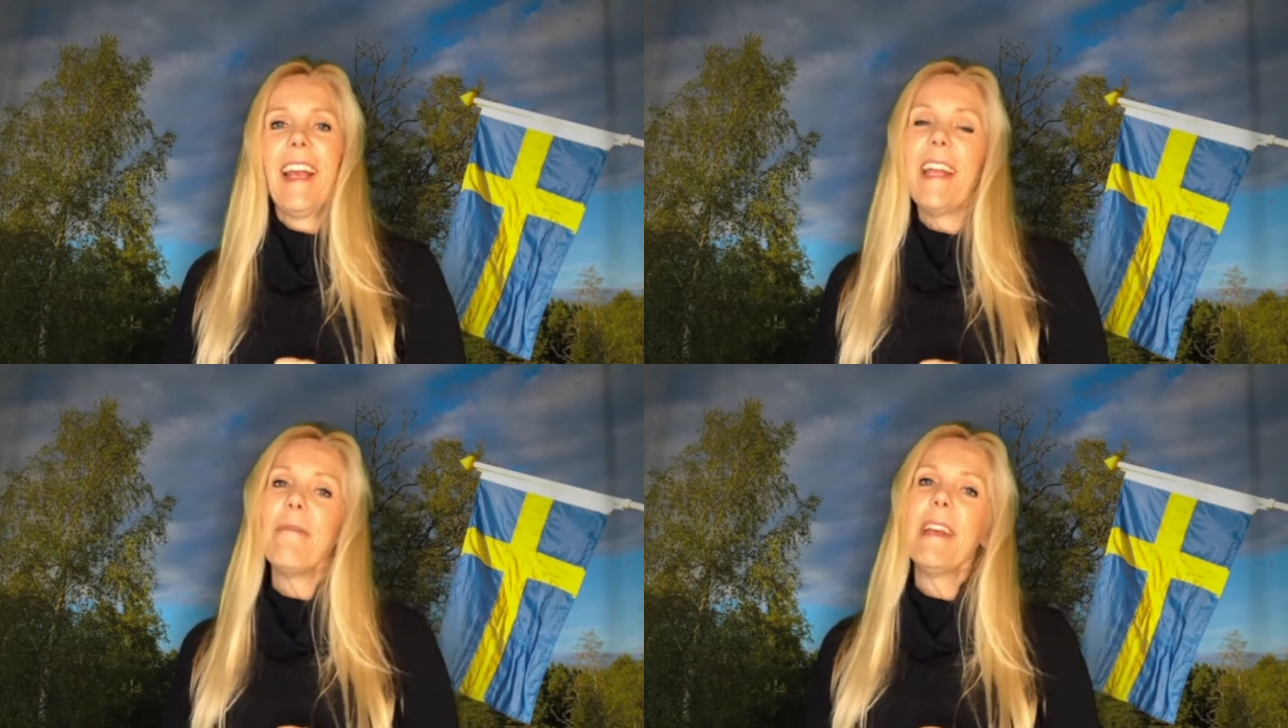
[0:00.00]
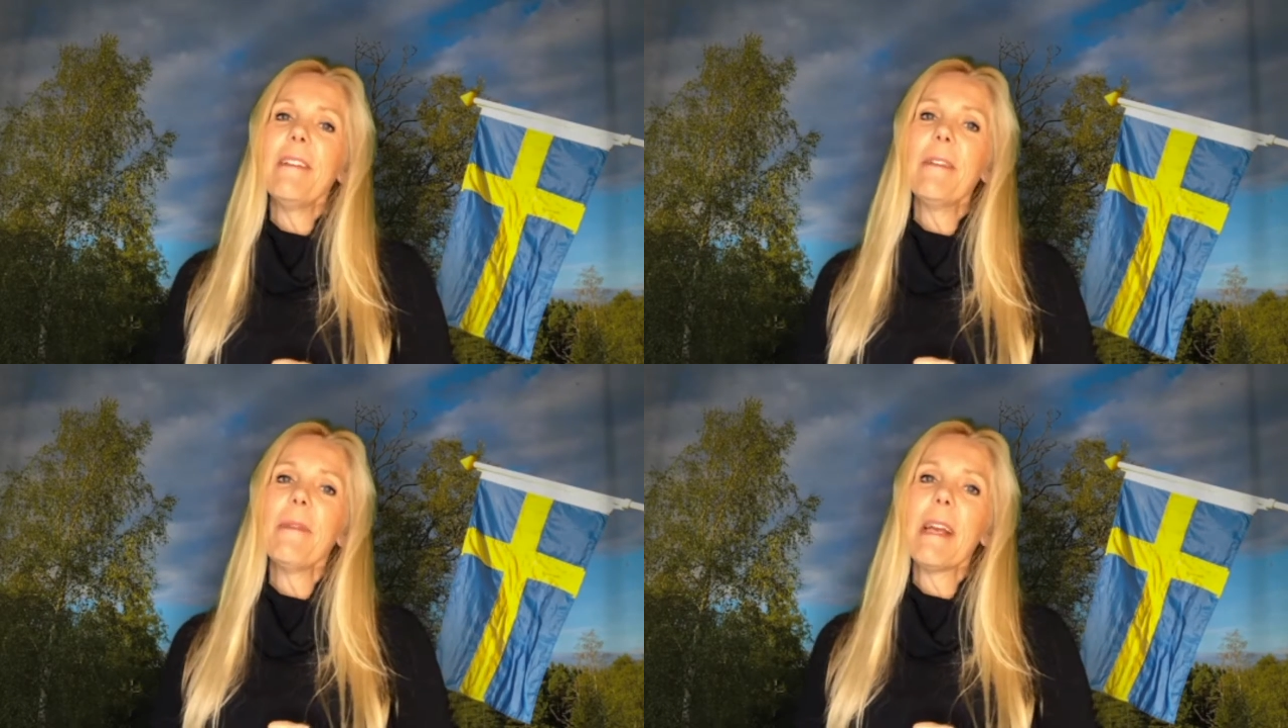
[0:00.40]

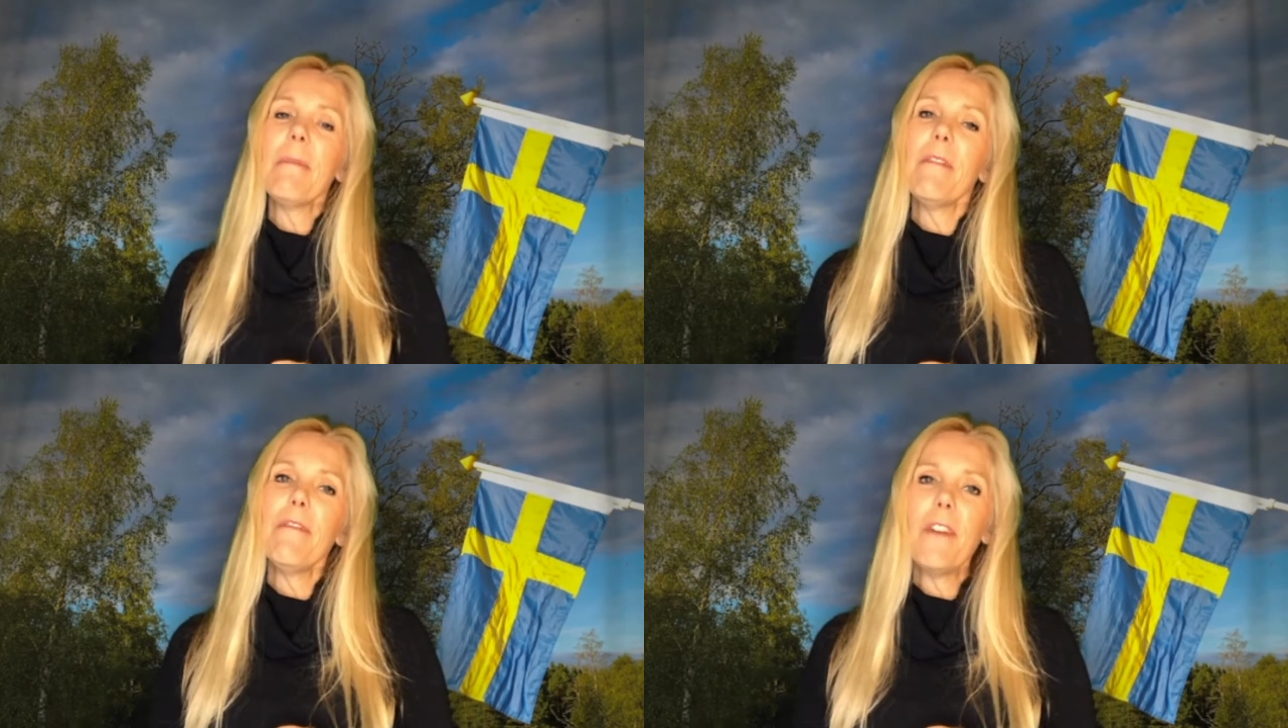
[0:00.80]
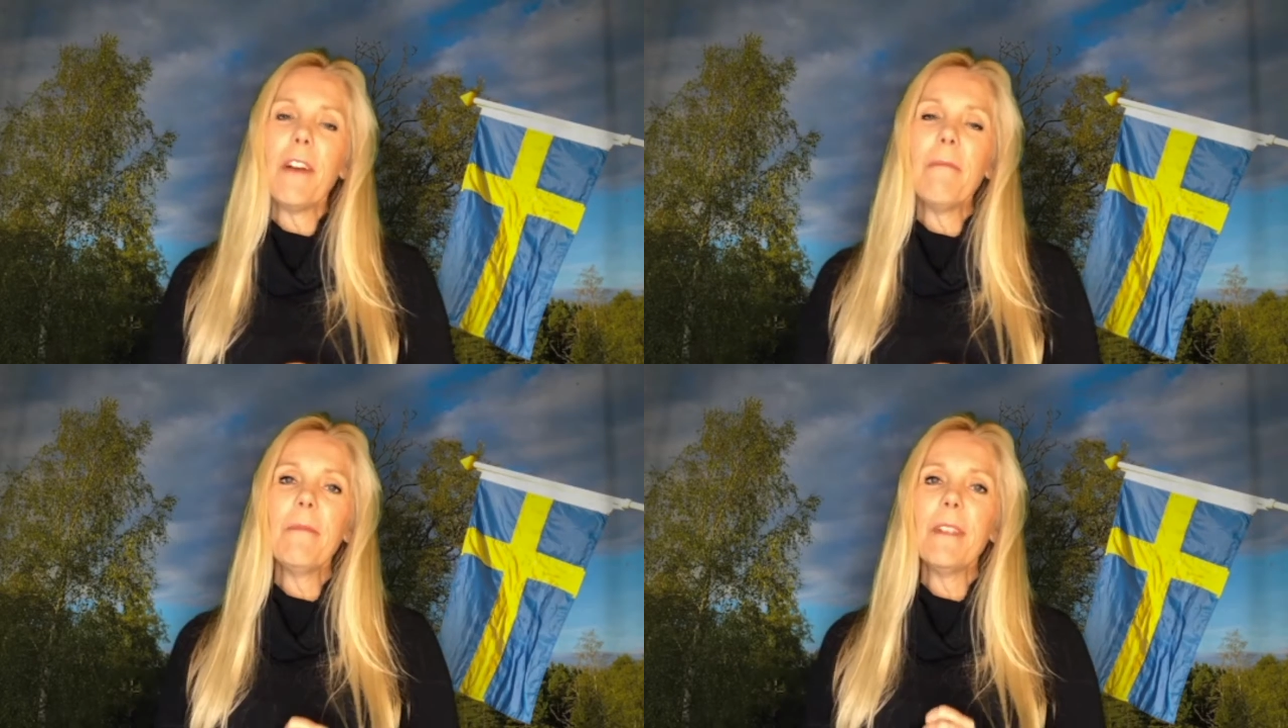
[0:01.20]
Anyway, growing up at the
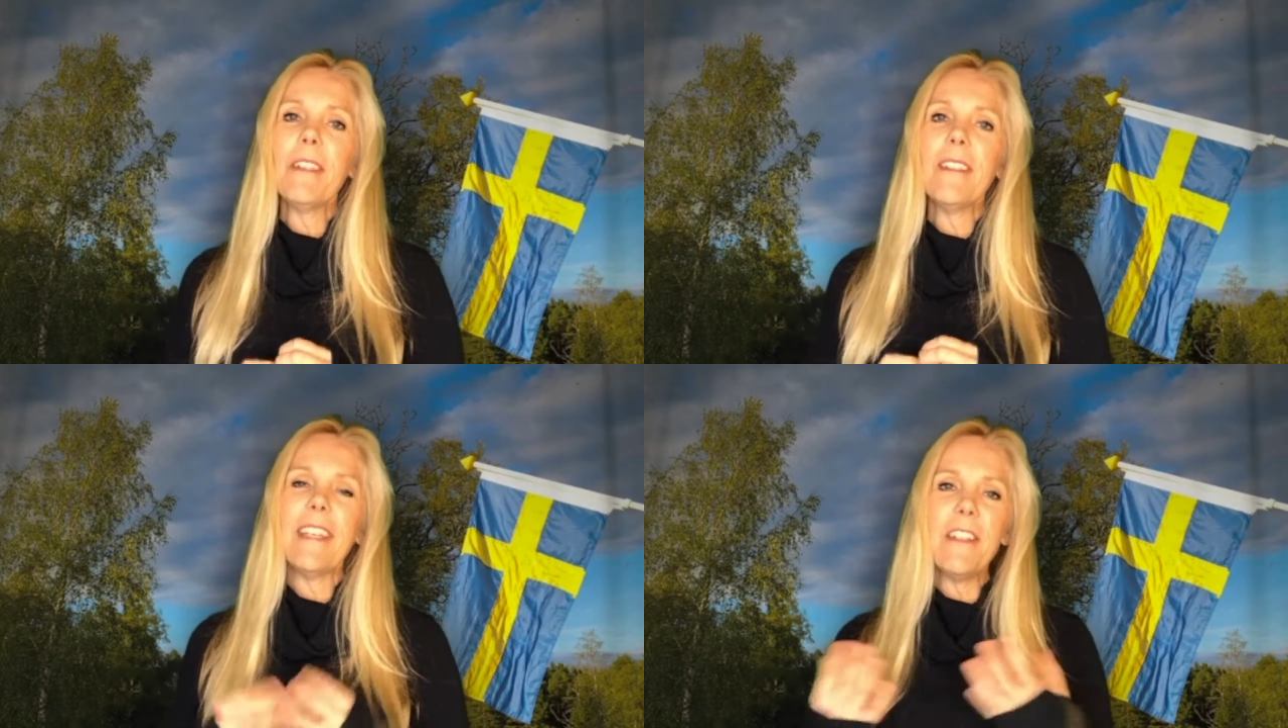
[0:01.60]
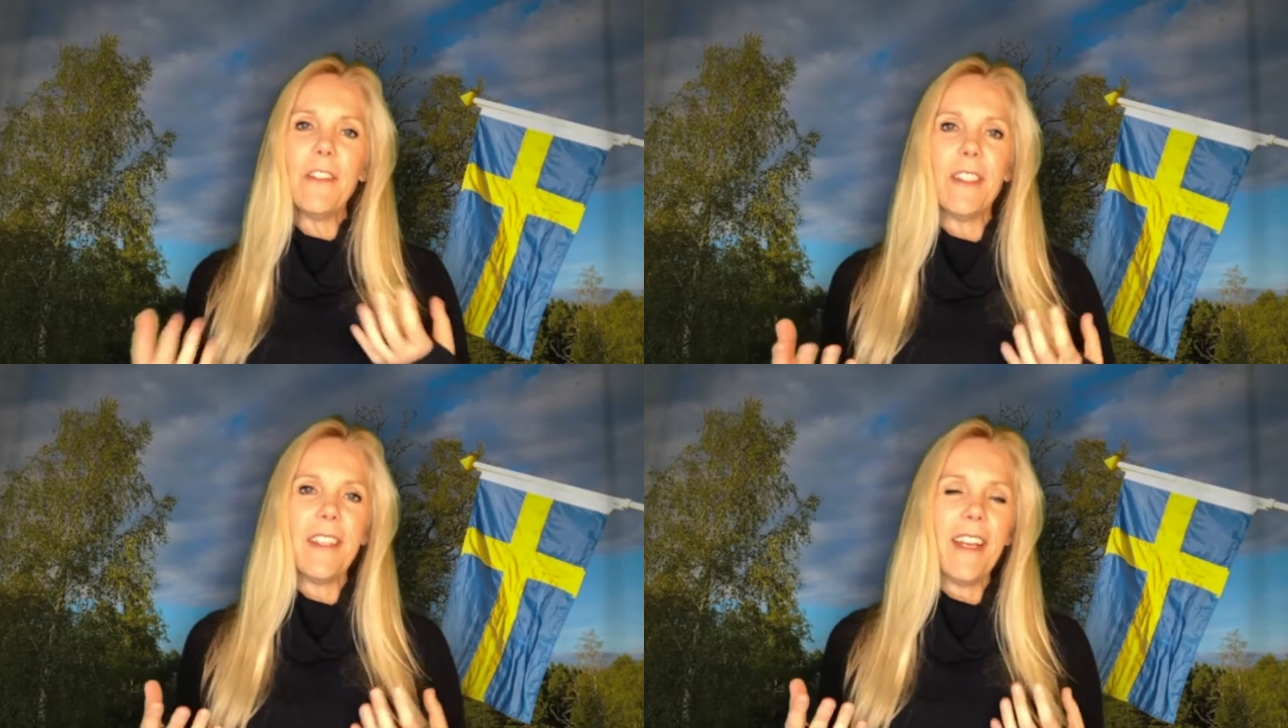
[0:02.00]
farm was
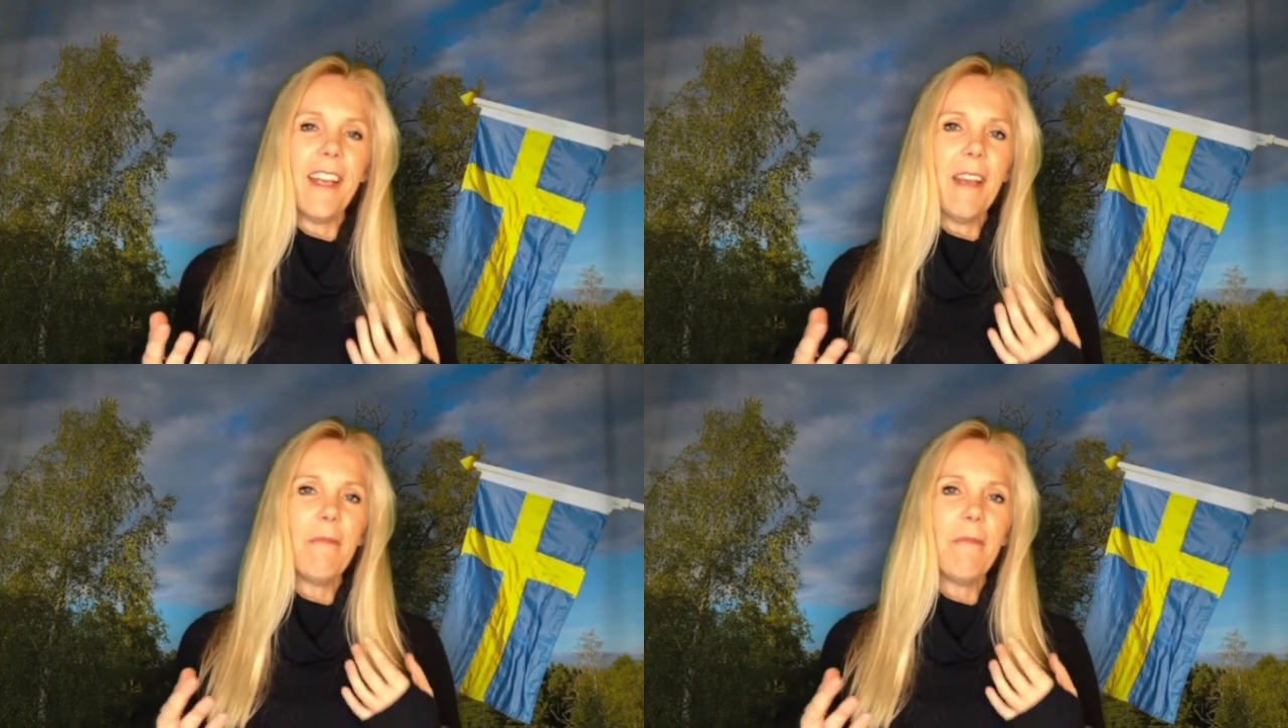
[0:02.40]
interesting.